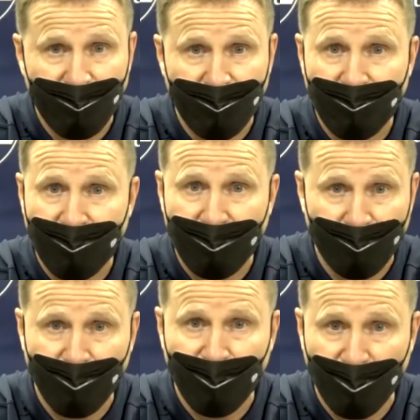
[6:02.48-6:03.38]
but they
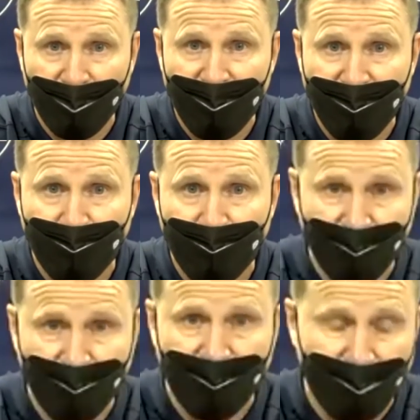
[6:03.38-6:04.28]
were good looks. But it
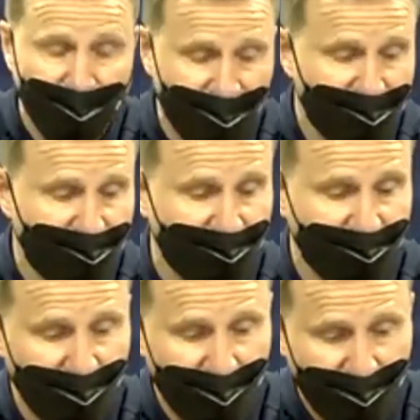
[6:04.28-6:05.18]
was Ish and
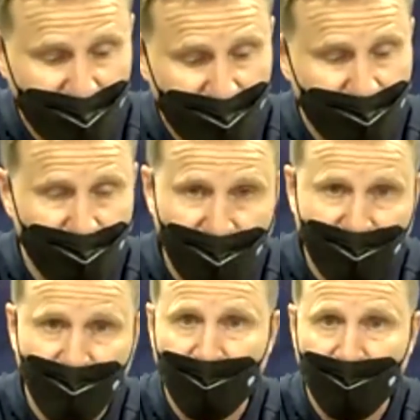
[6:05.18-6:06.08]

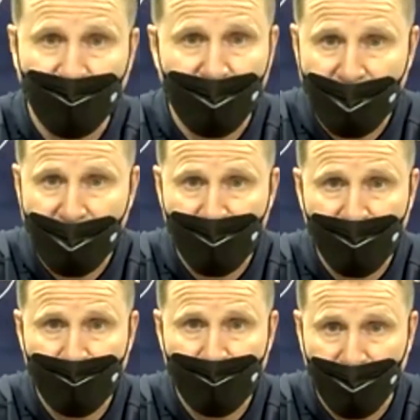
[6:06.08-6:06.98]
Russell, their
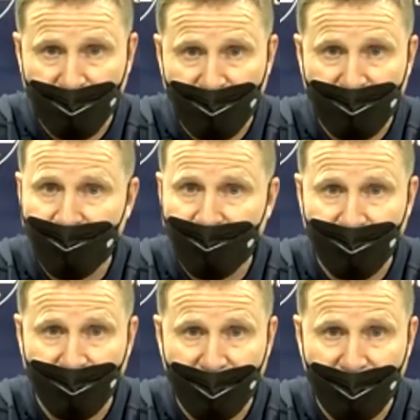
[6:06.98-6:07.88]
dynamic play
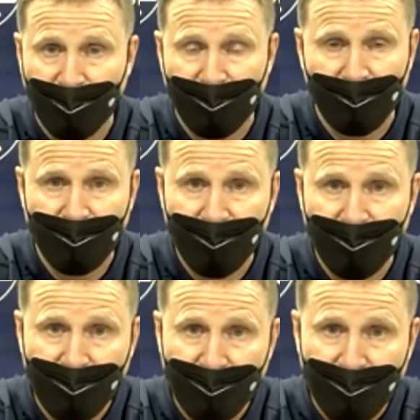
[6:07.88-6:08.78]
allowed our
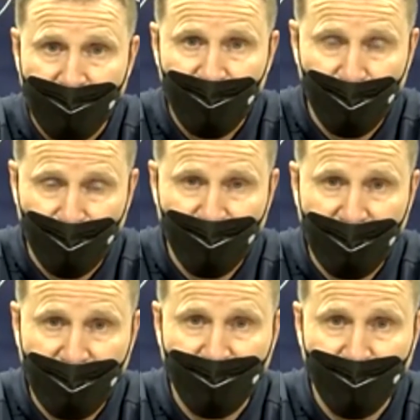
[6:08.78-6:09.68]
shooters to
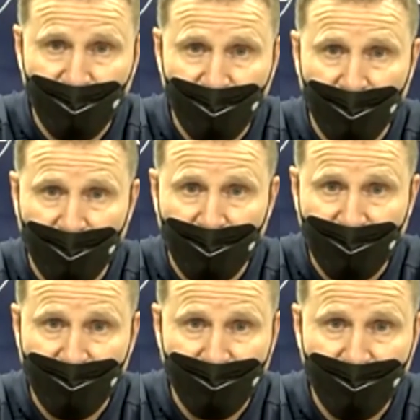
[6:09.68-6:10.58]
get some good
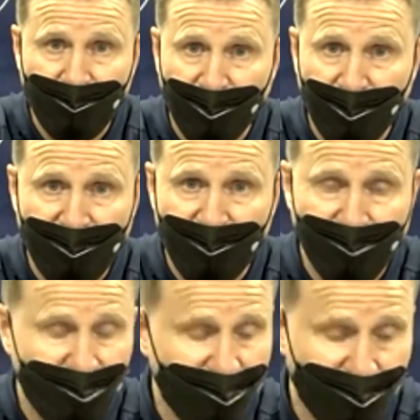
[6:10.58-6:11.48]
looks. But Ish
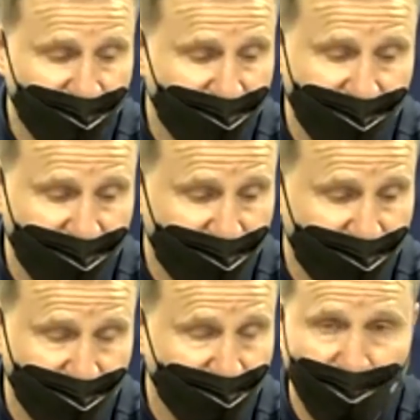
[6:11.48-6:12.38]
was
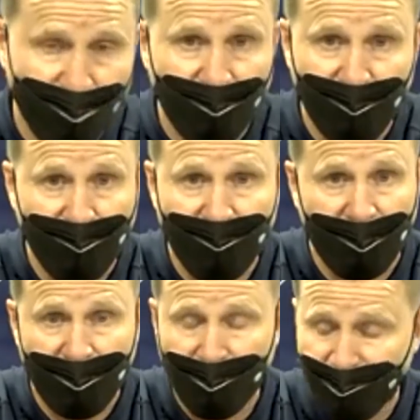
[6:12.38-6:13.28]
really good
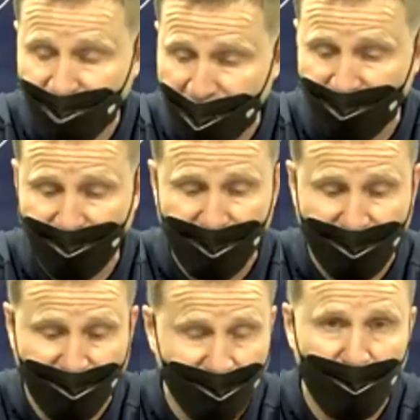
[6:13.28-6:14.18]
tonight. He attacked, he
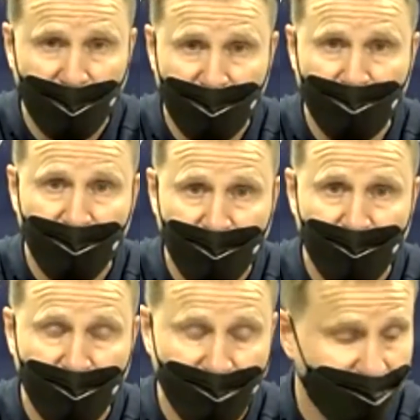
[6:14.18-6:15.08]
got to the paint, but
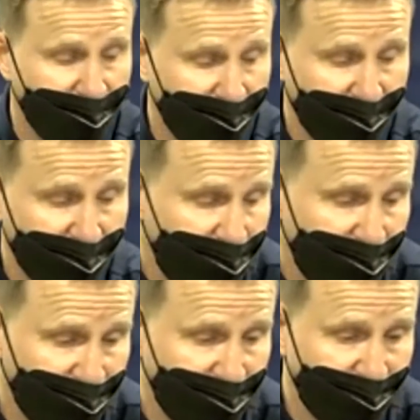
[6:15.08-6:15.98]
it was
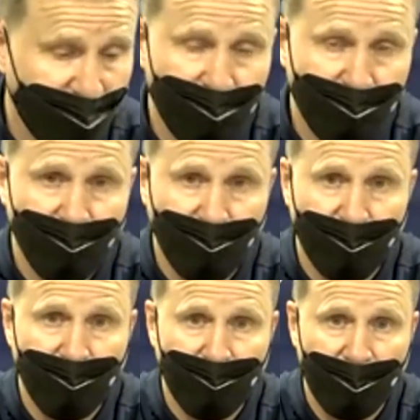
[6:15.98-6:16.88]
great. It was a
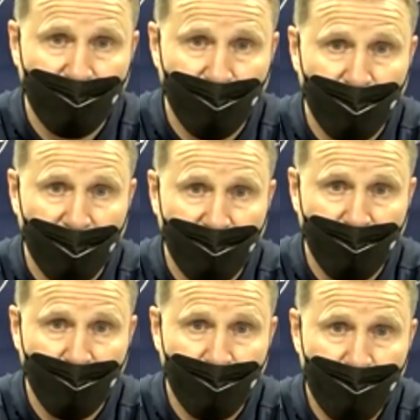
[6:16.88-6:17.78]
great effort by
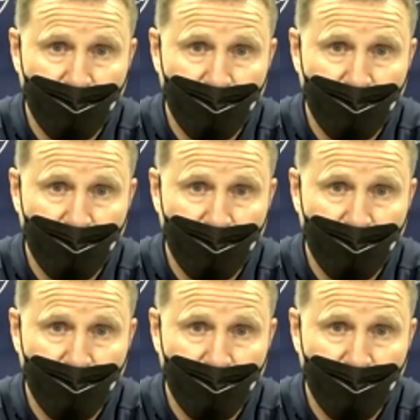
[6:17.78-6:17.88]
him.